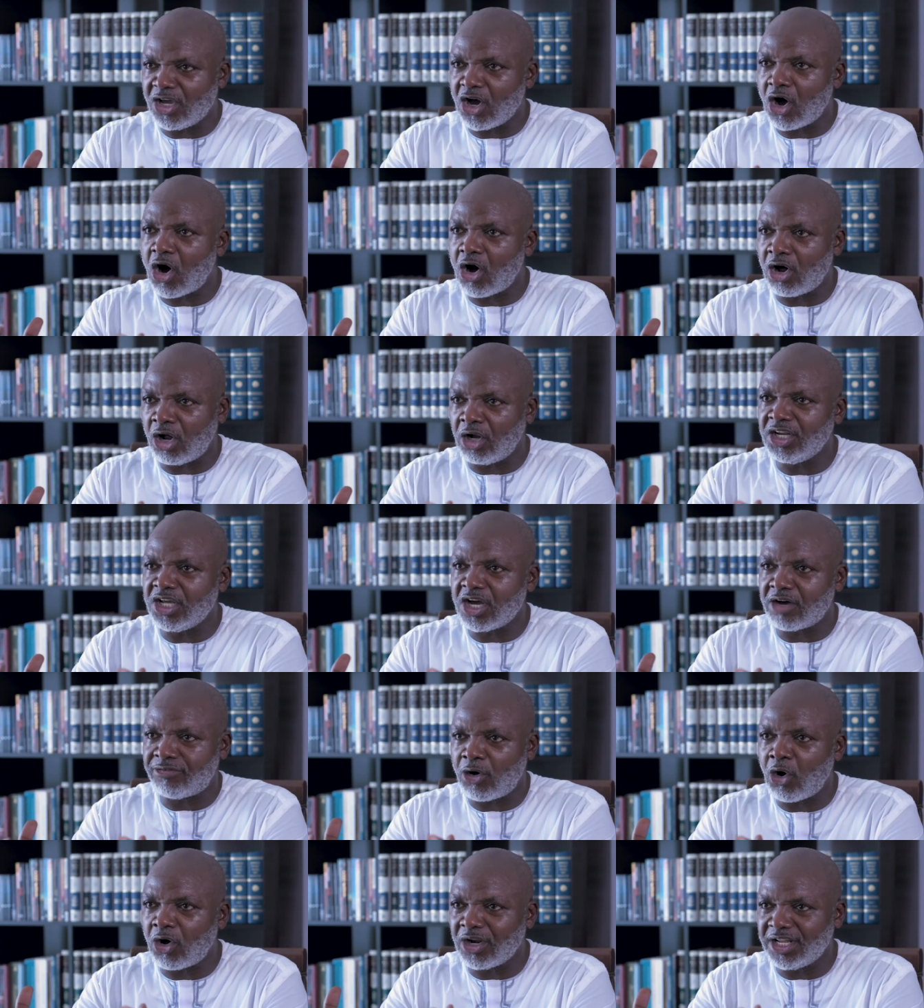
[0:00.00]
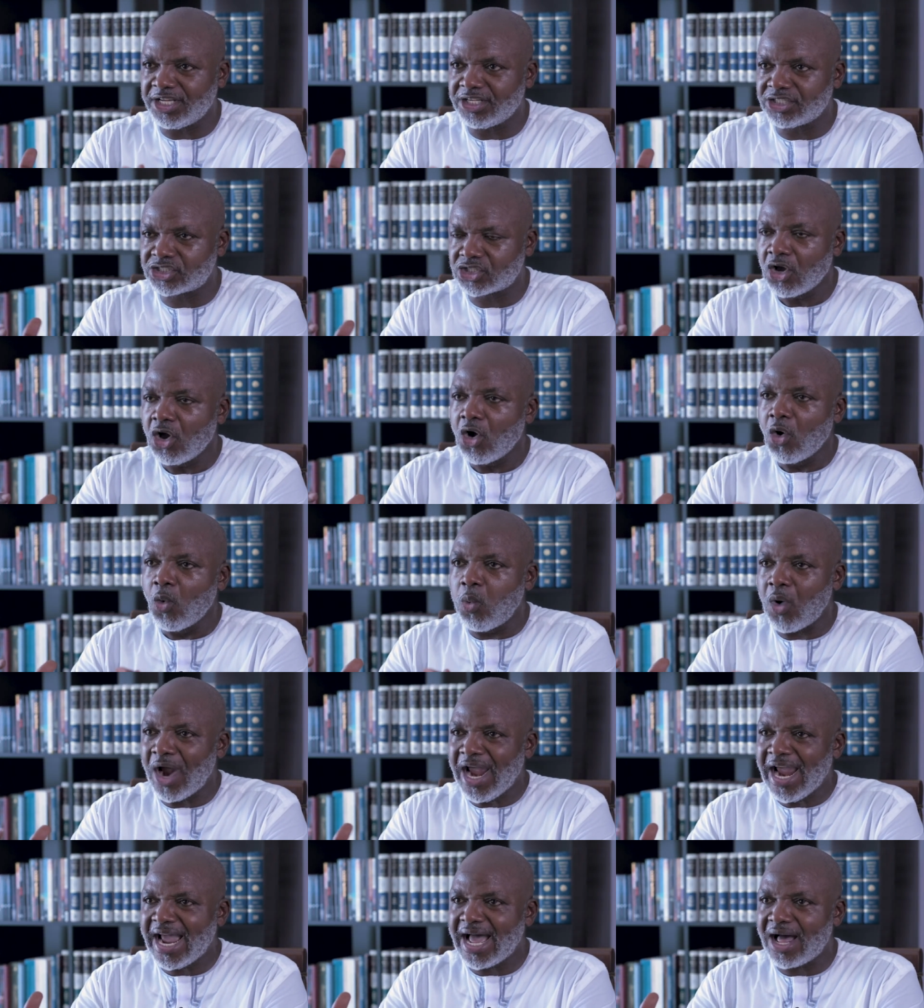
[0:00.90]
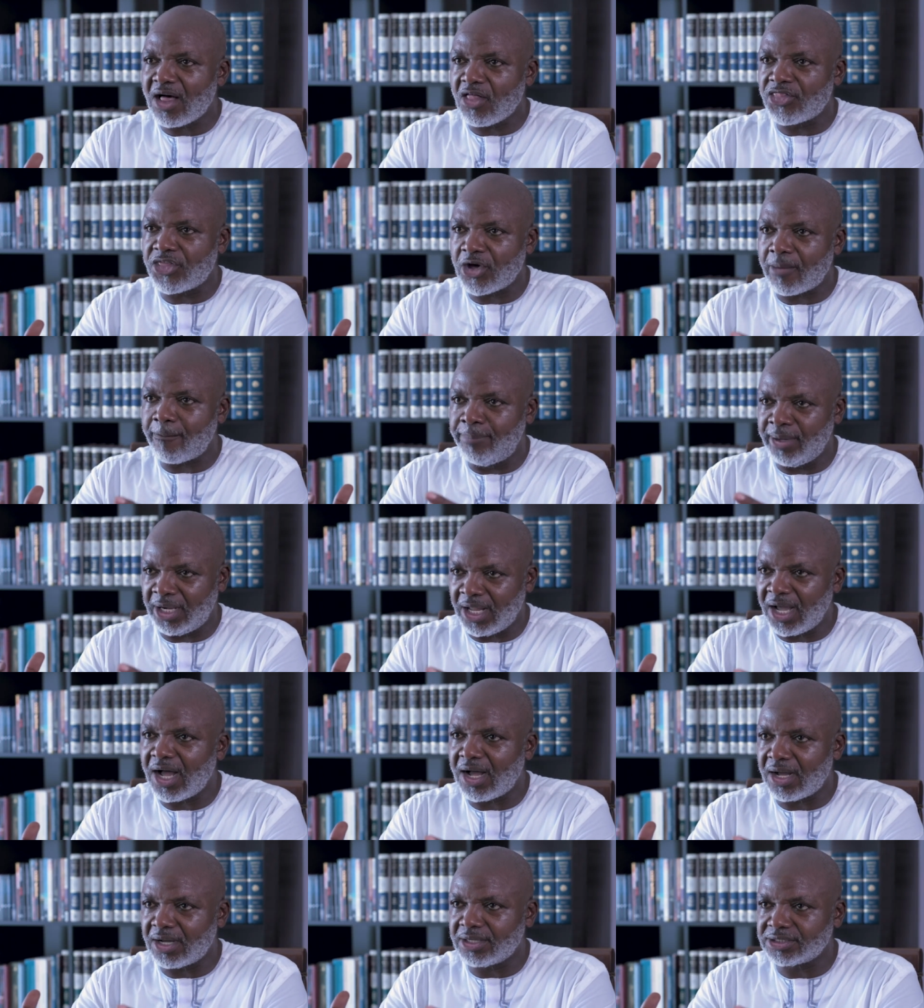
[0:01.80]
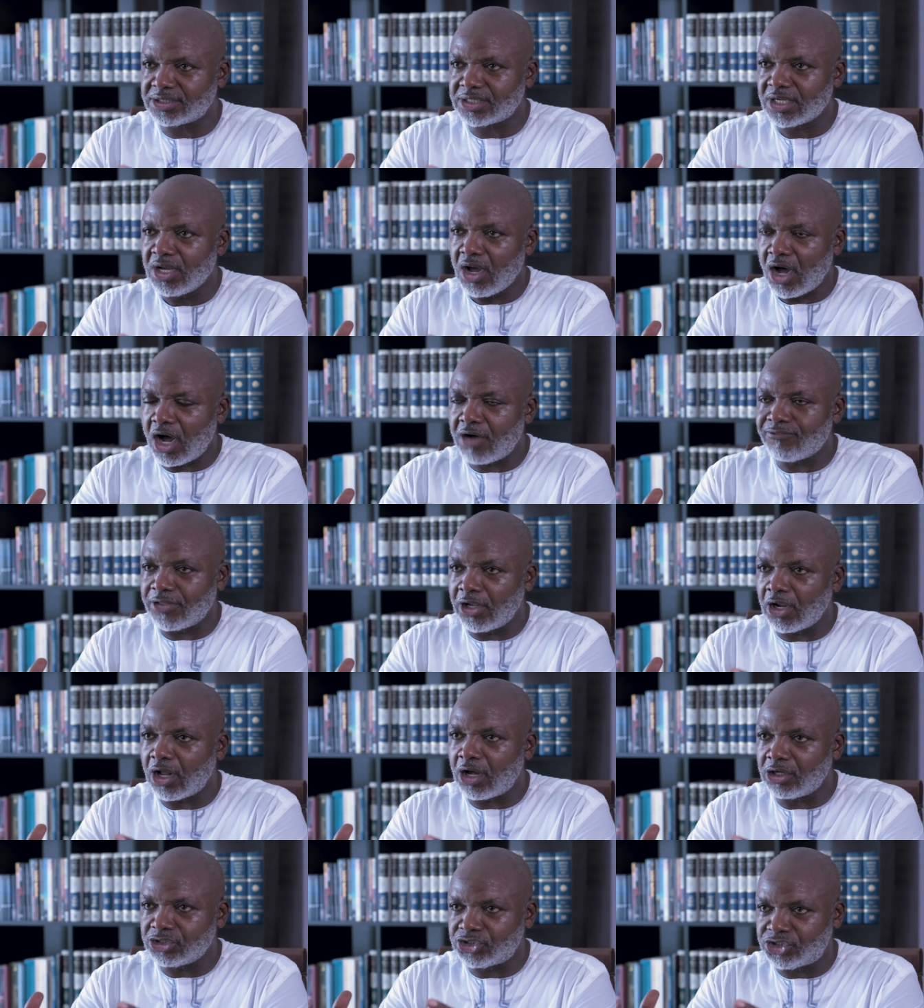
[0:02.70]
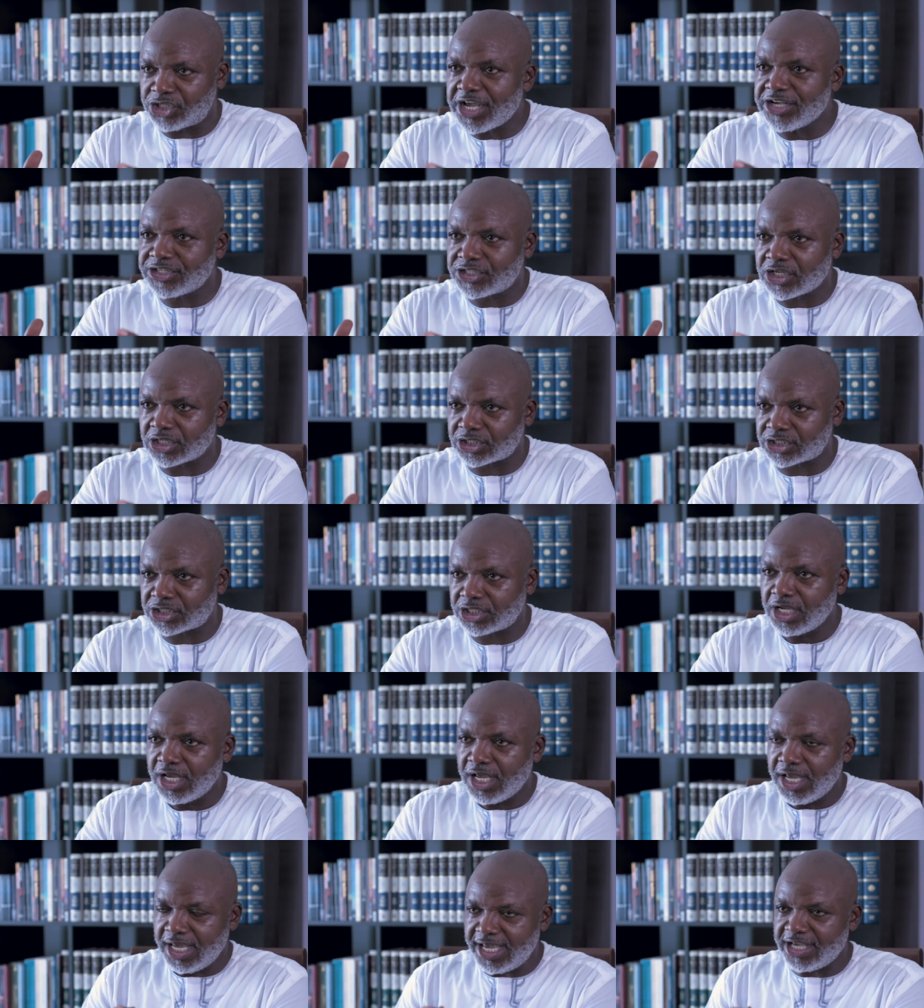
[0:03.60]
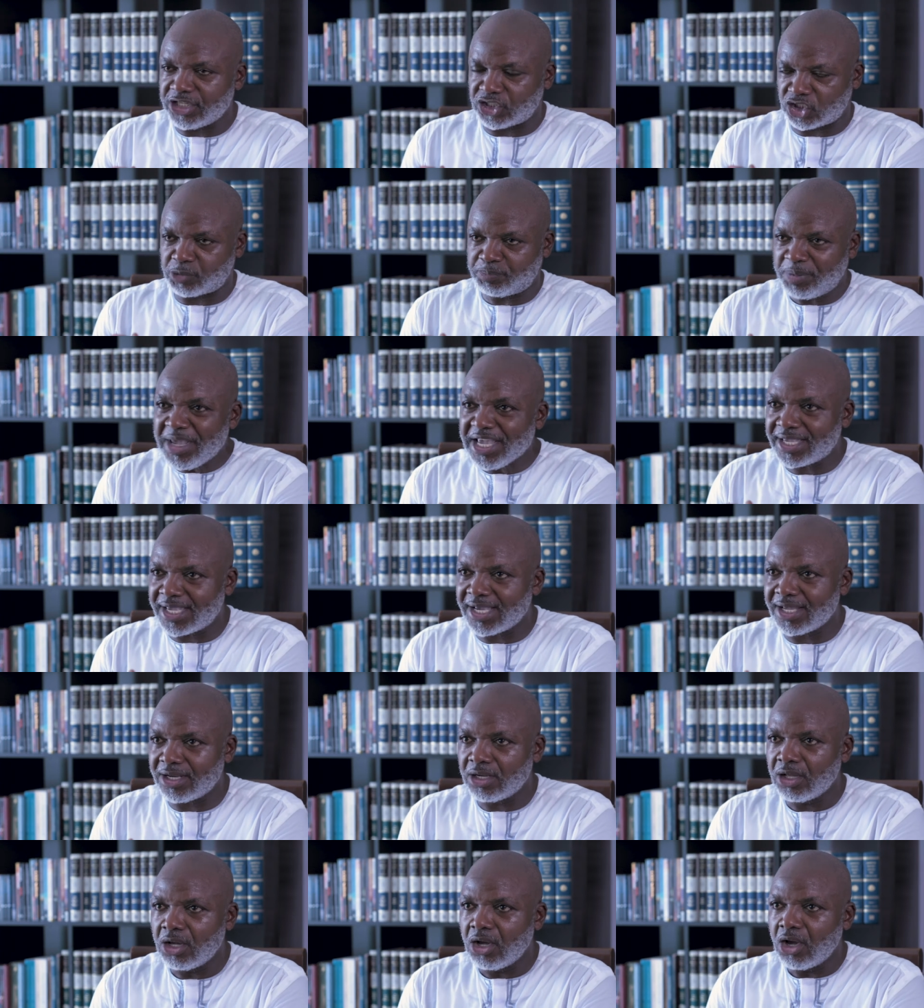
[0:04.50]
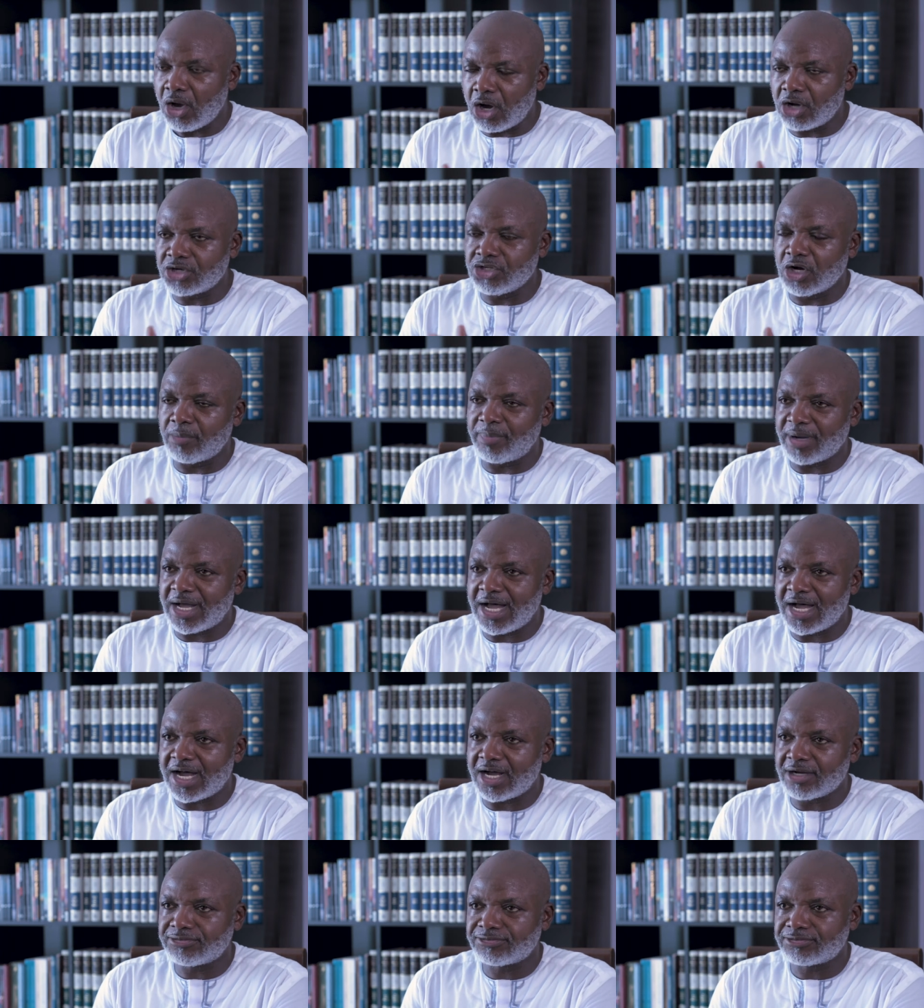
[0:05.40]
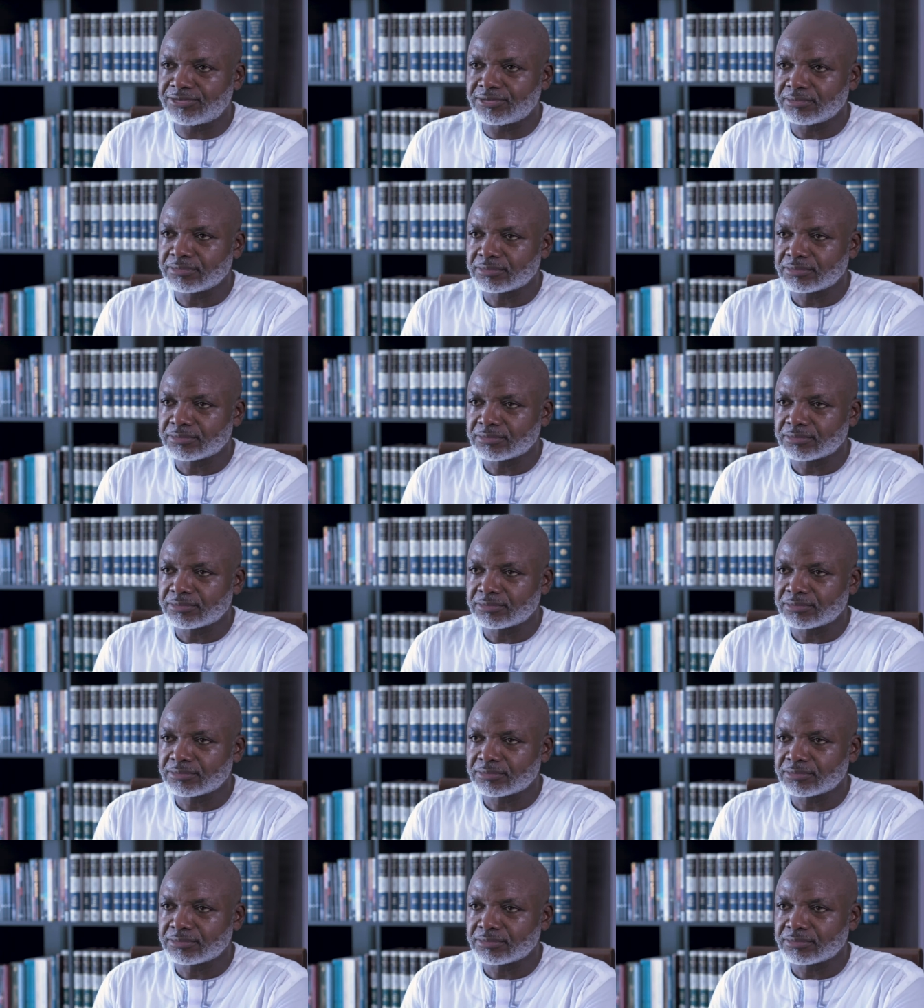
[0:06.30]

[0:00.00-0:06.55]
or holy of holies where the blood of the Lord Jesus is speaking on your behalf.